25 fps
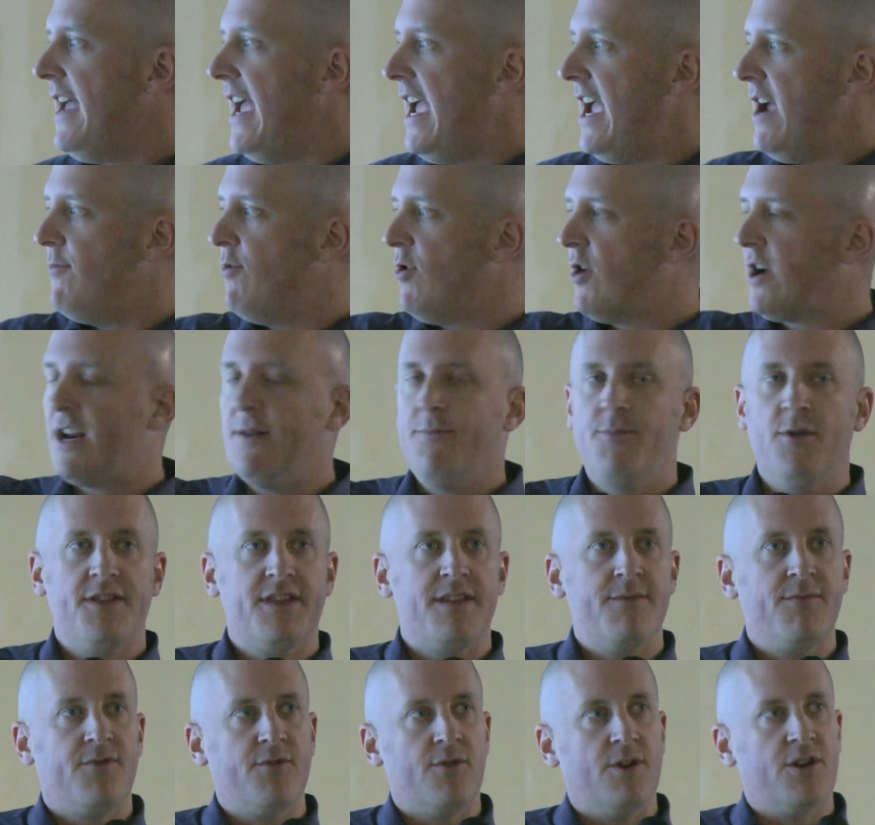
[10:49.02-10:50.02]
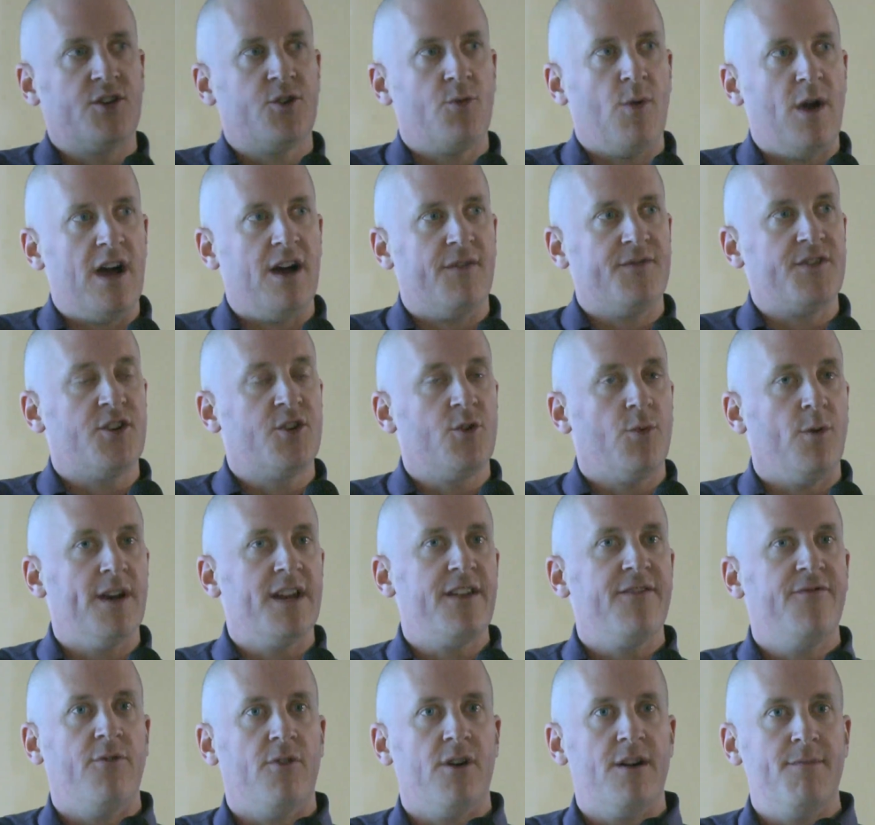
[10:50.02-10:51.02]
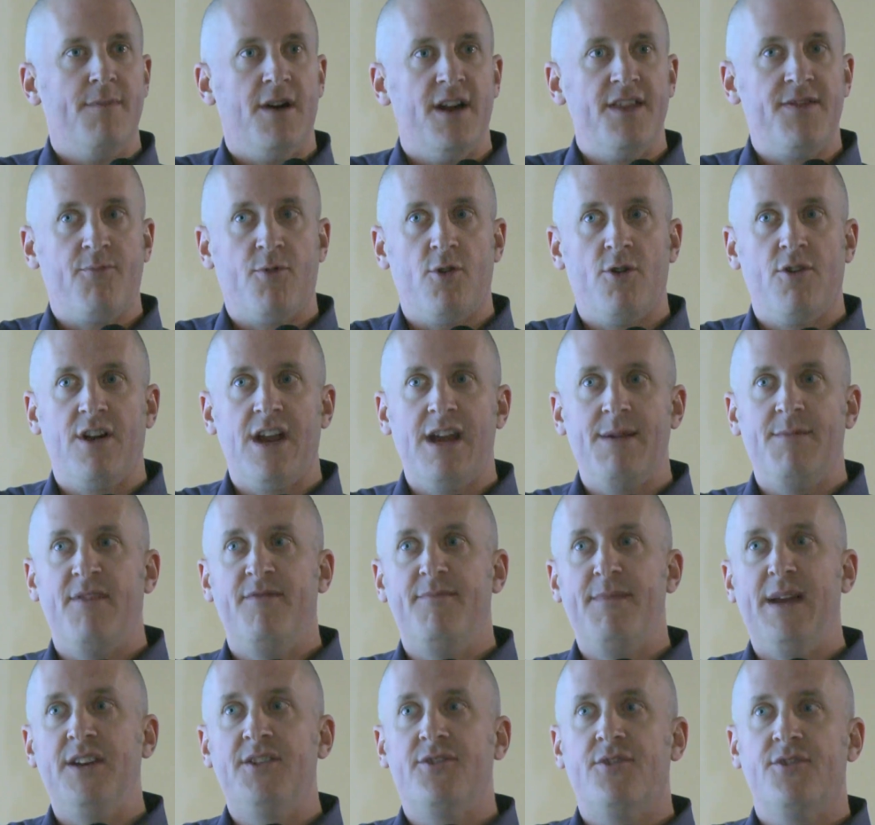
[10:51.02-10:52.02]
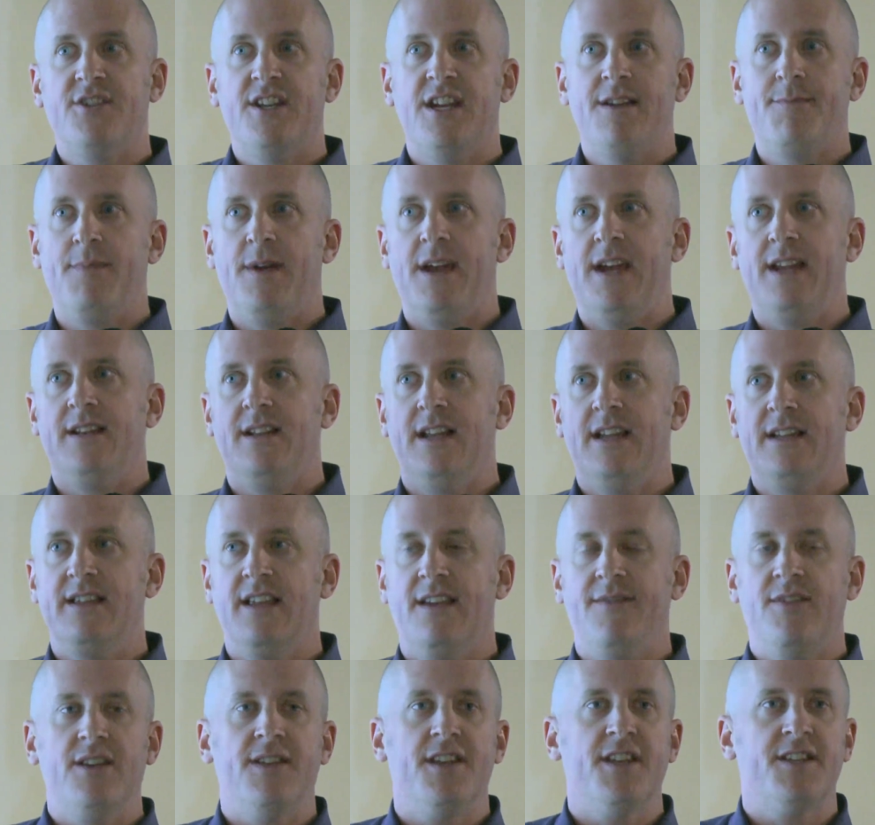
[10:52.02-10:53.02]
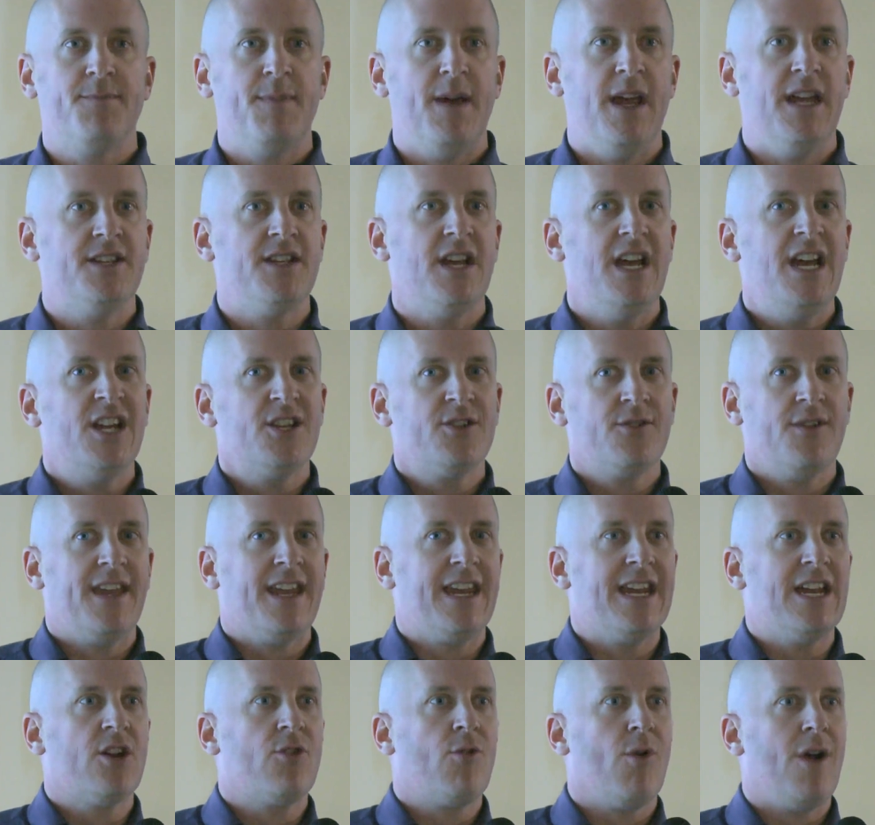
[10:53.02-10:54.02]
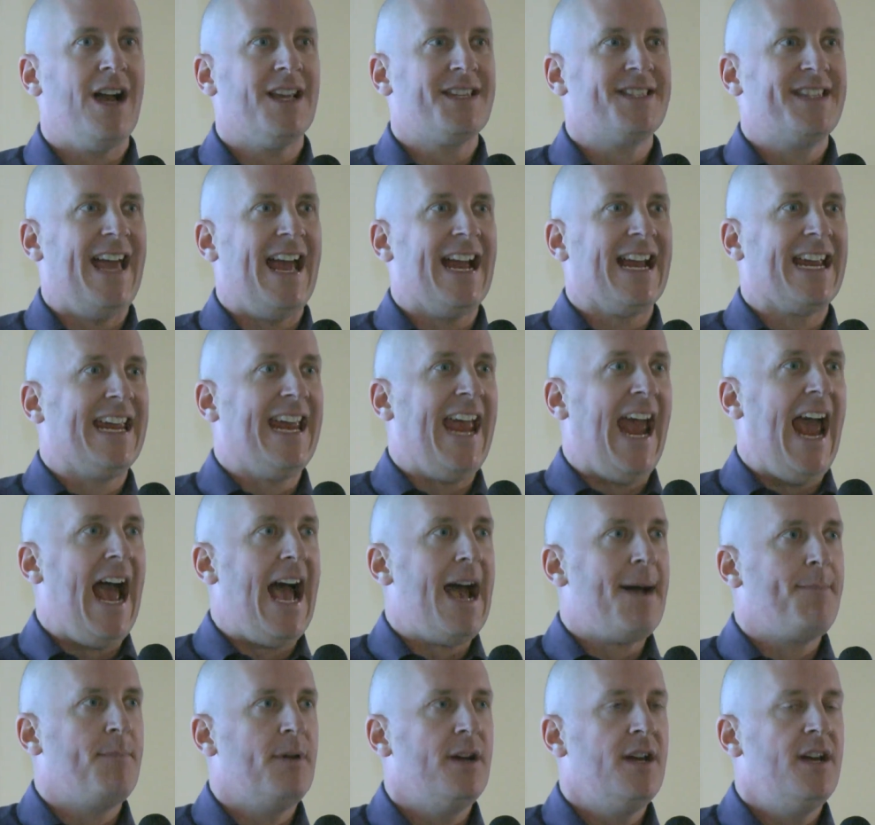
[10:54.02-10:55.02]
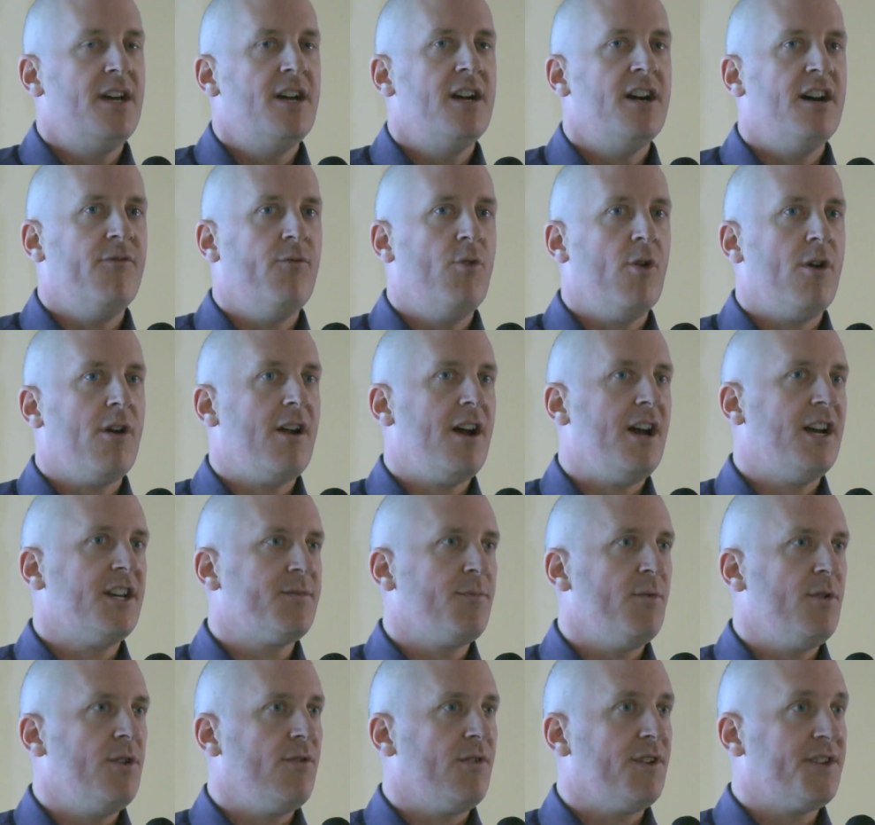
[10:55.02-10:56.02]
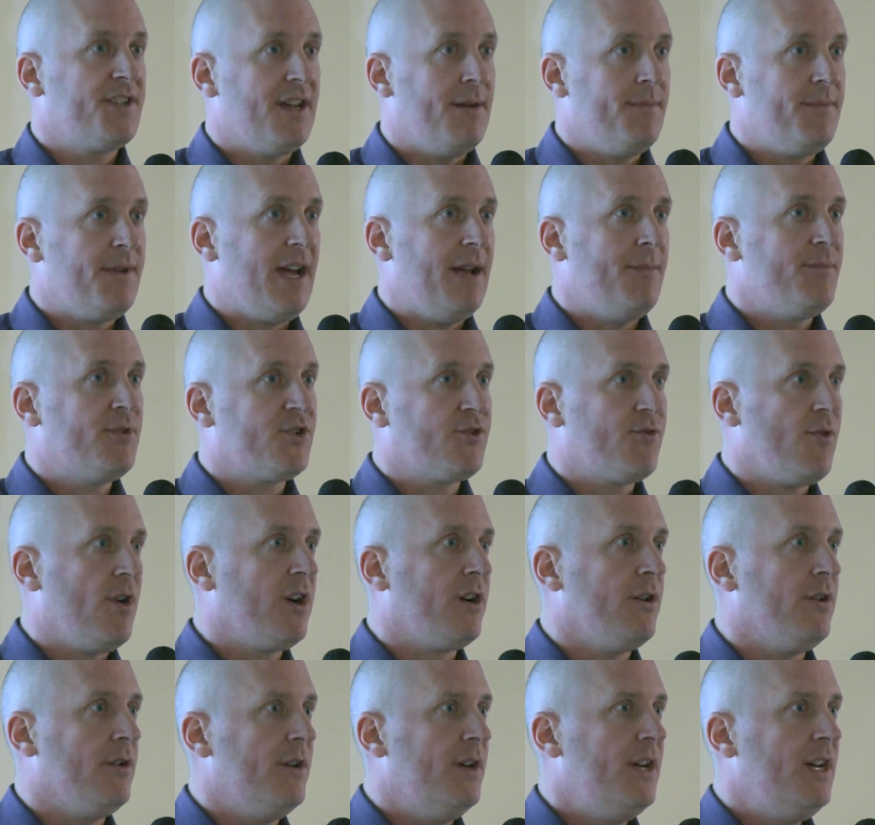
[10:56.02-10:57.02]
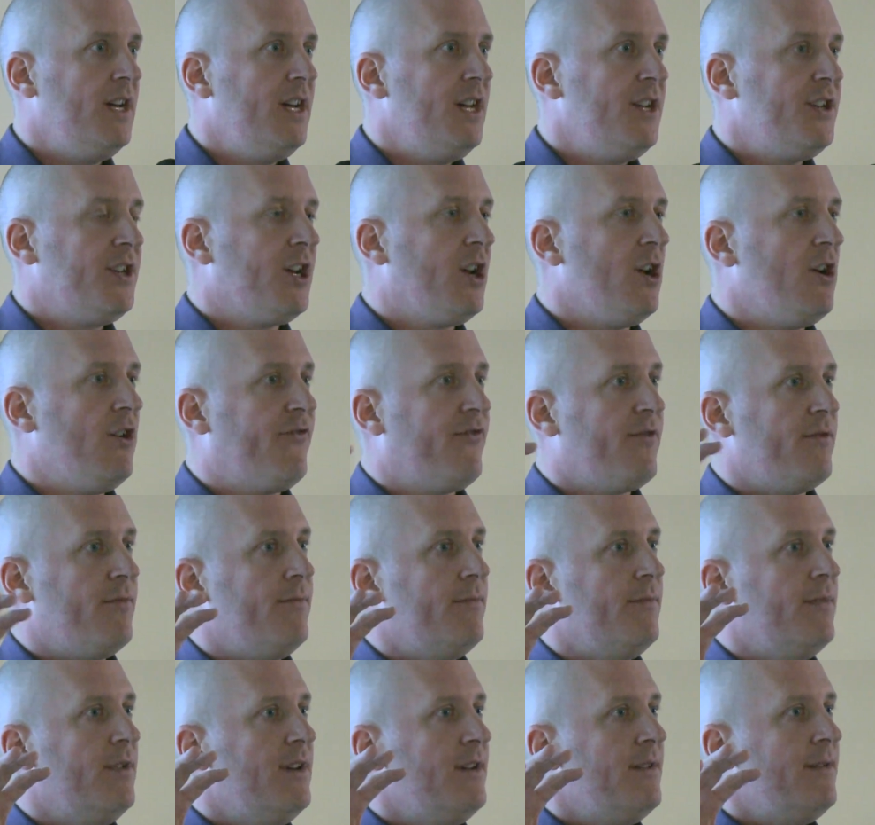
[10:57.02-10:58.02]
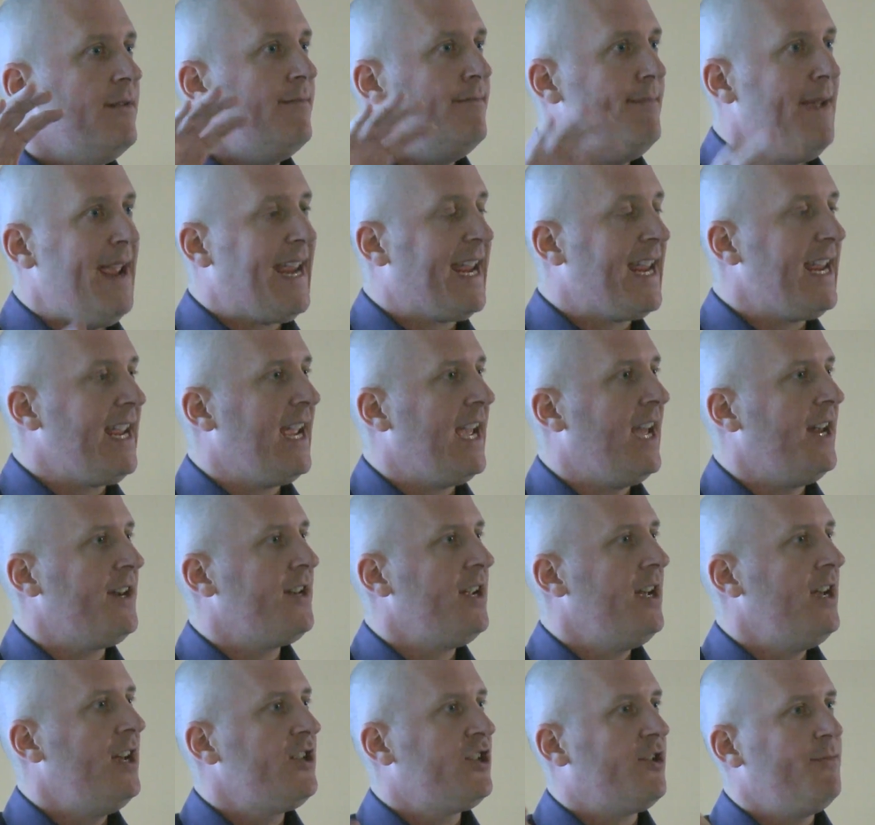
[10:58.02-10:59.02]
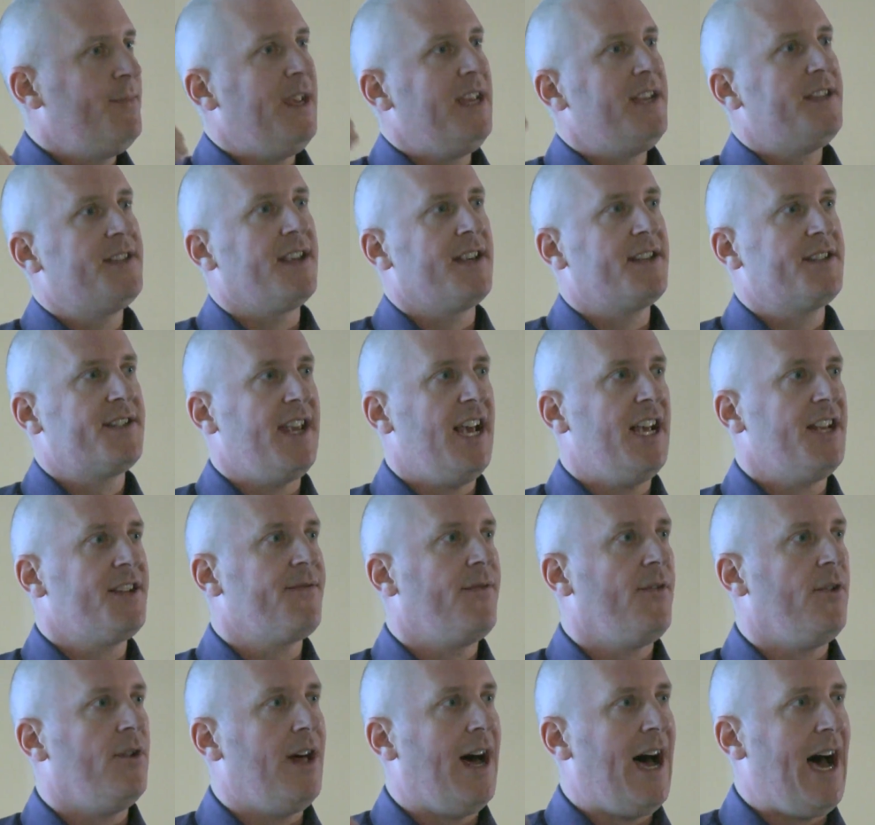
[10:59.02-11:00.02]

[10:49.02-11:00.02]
And we're going to put them through a 12 to 24-month program of mentorship and living in this space so they can cross that gap of where entrepreneurs sometimes struggle to go from making it to being successful,